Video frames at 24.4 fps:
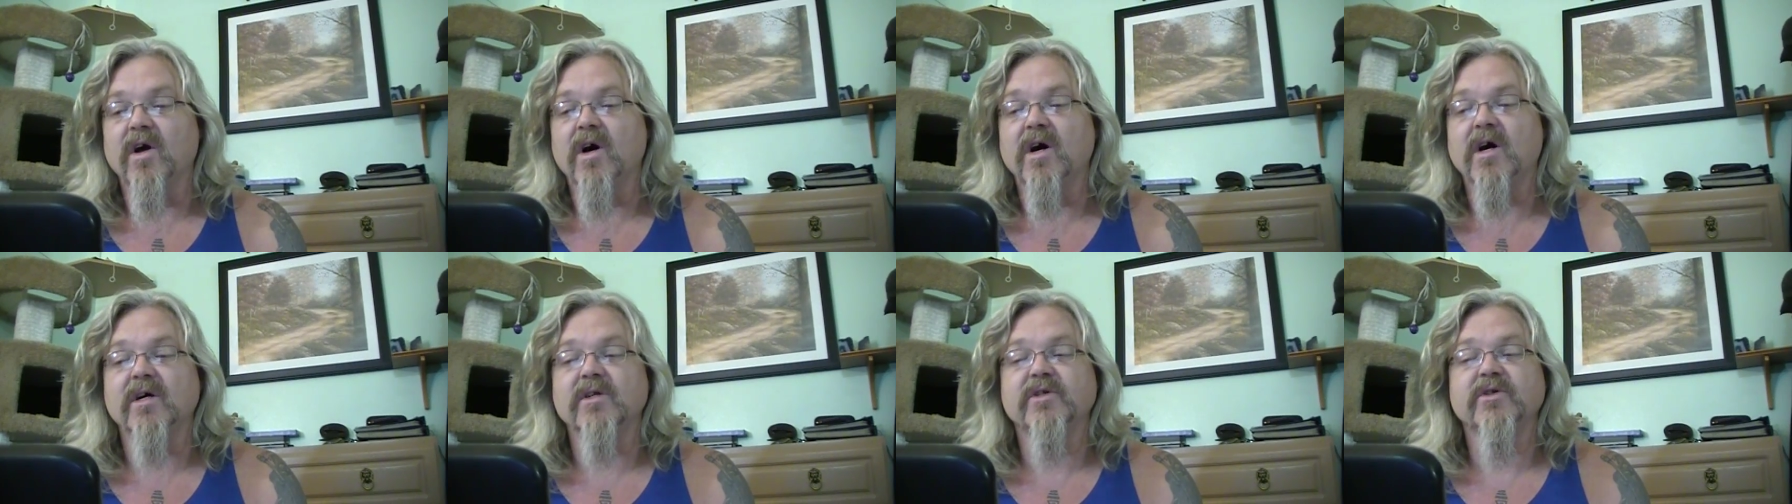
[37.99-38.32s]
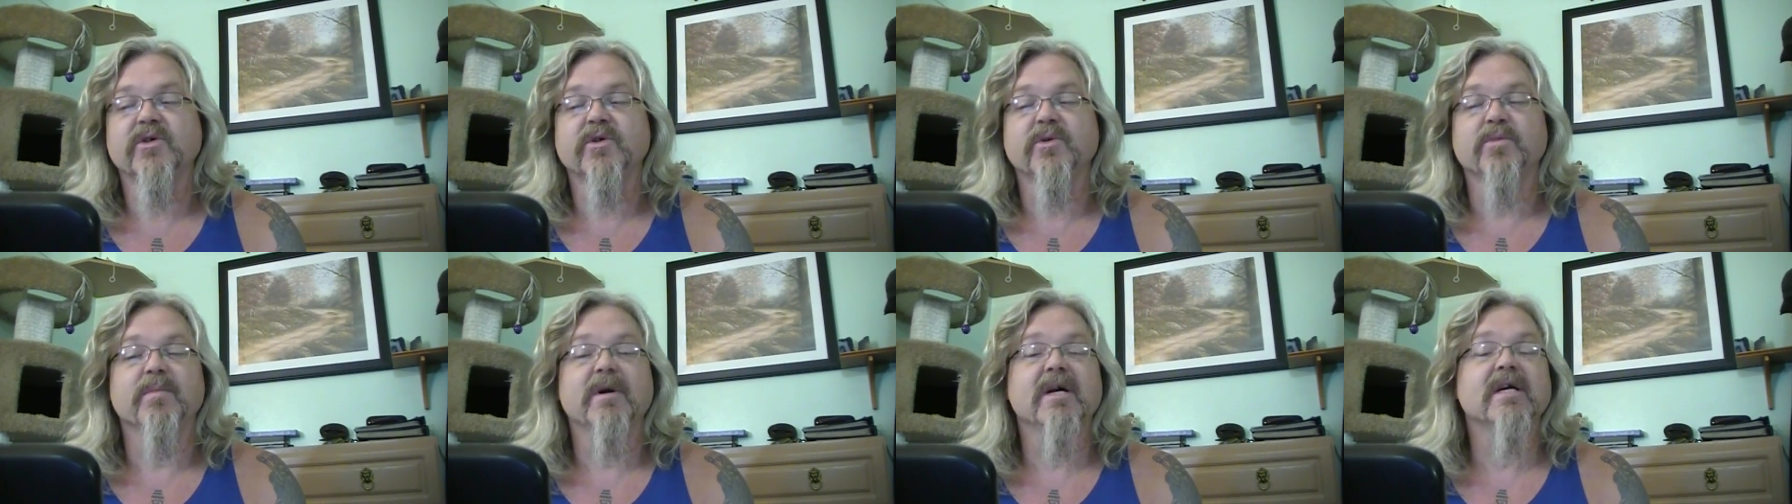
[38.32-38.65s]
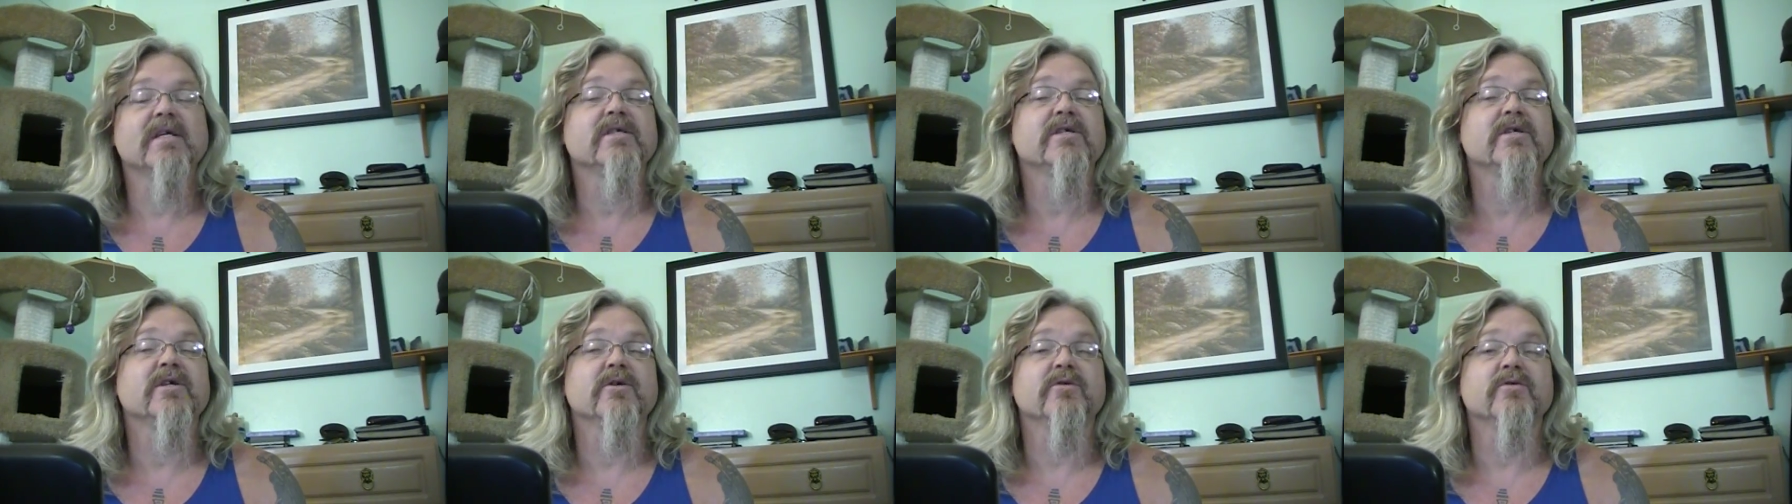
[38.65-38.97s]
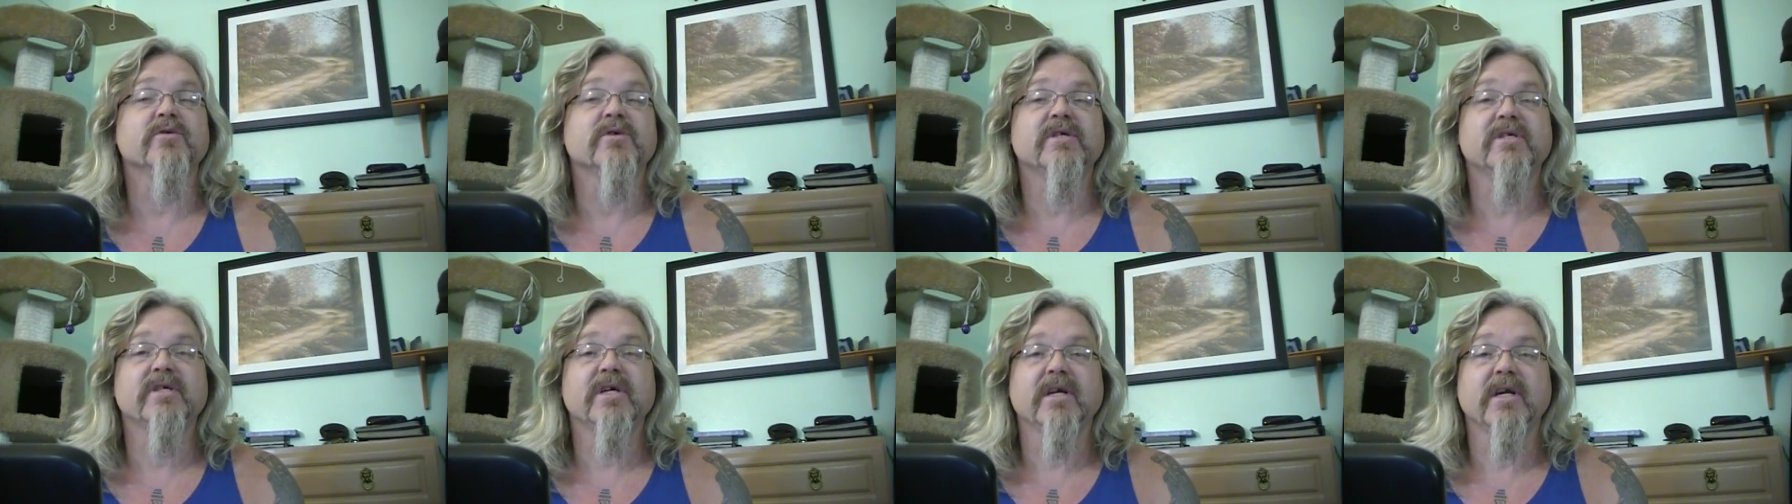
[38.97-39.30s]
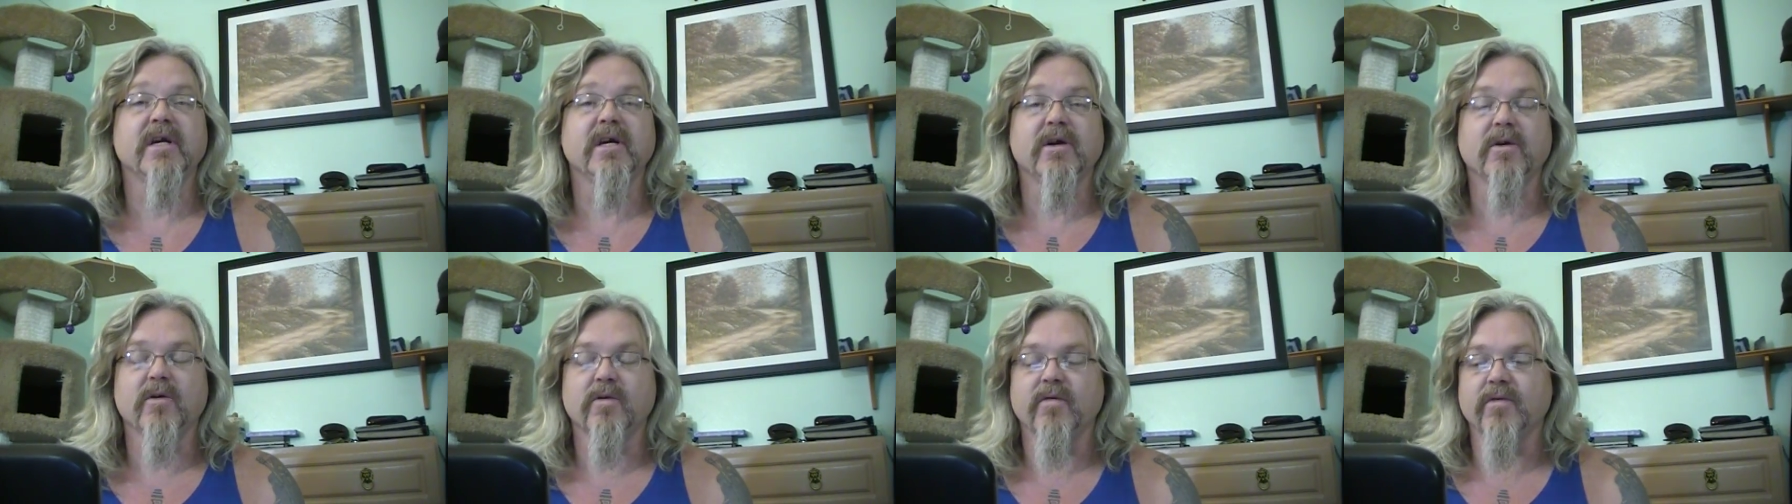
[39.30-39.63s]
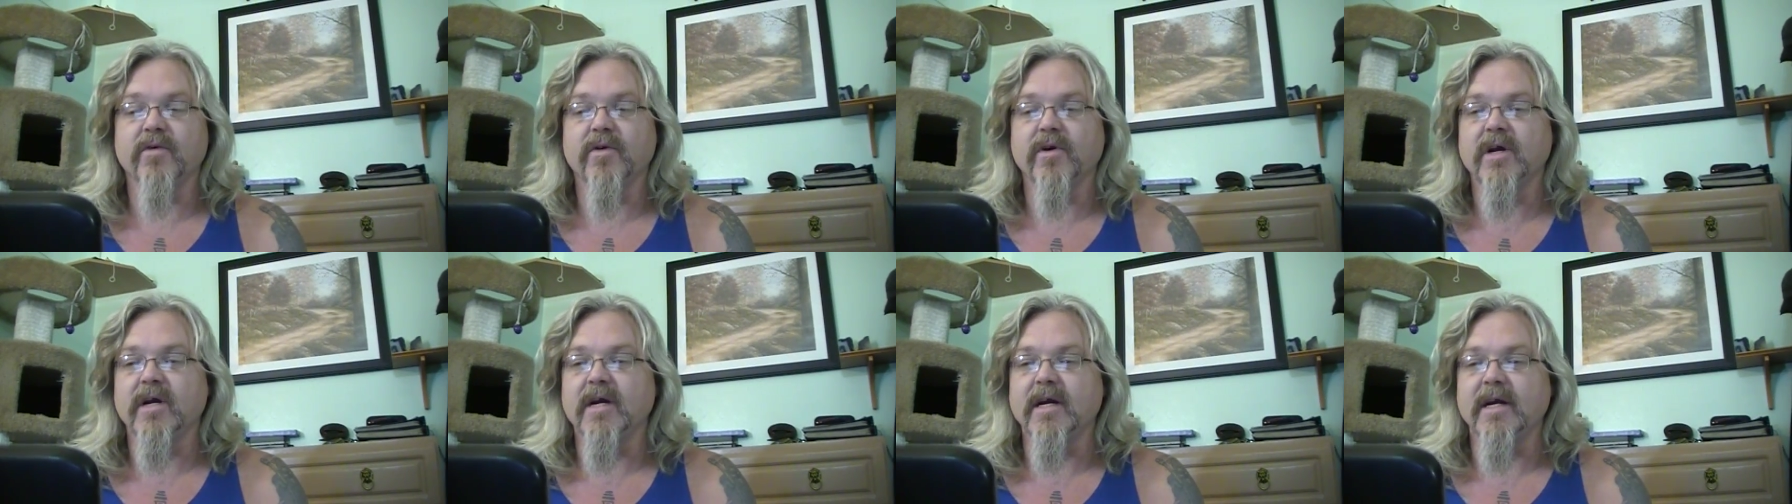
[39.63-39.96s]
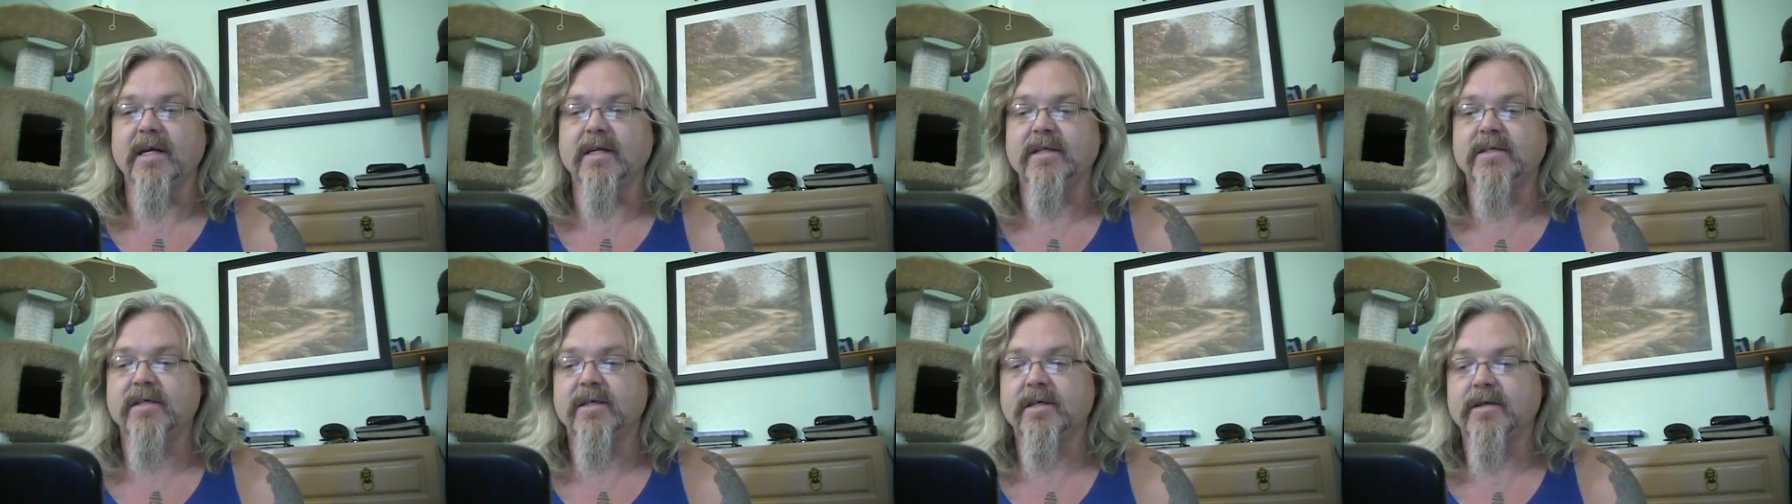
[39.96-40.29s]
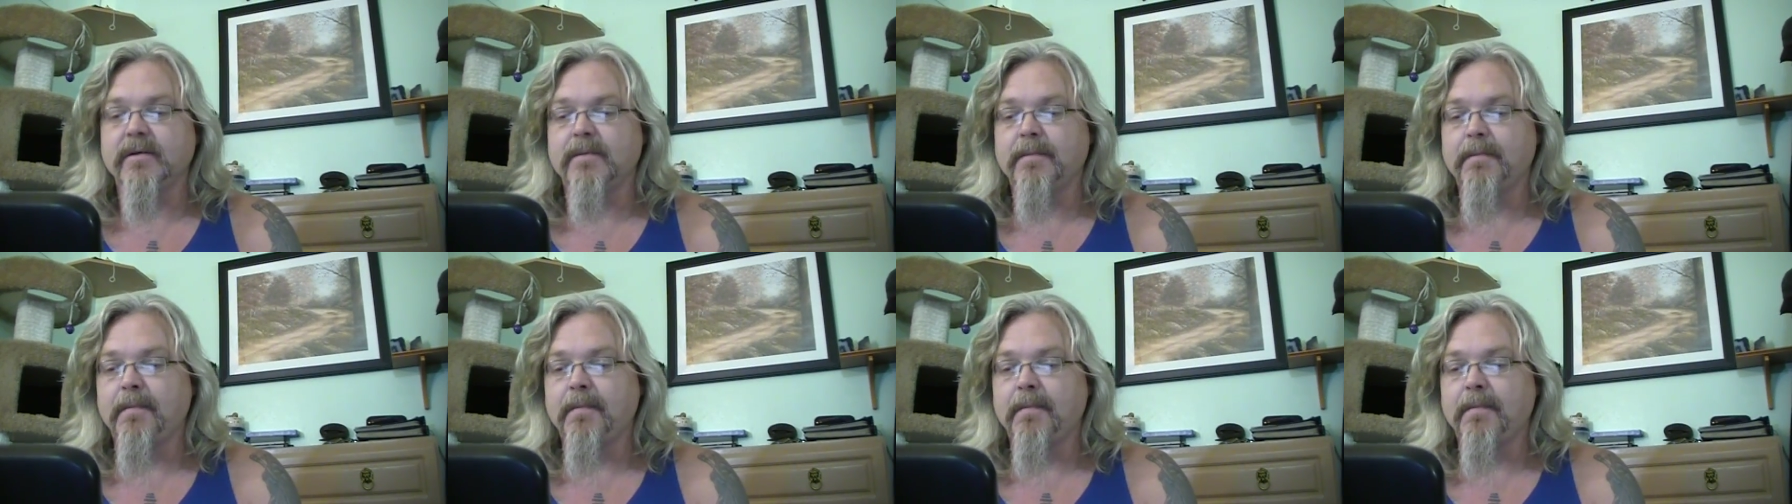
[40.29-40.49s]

onto Mexico City overnight.